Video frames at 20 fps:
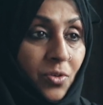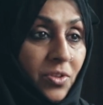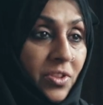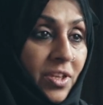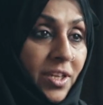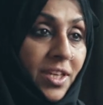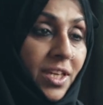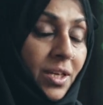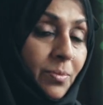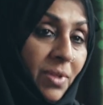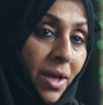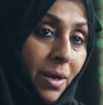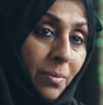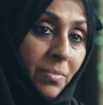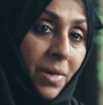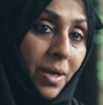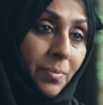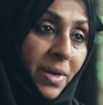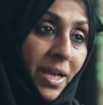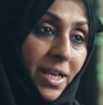Thinking of
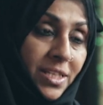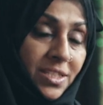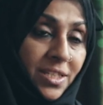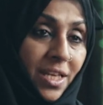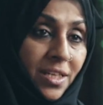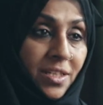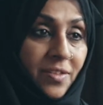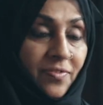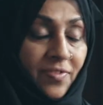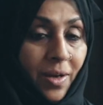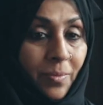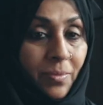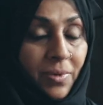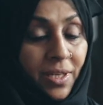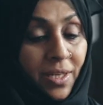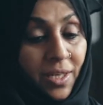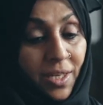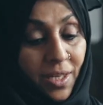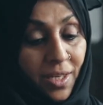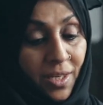that, my extended
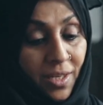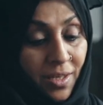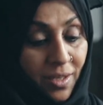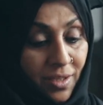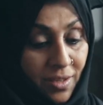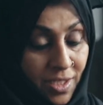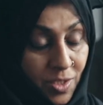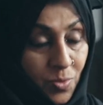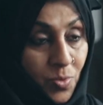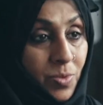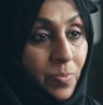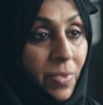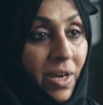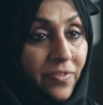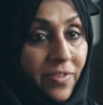family, this was my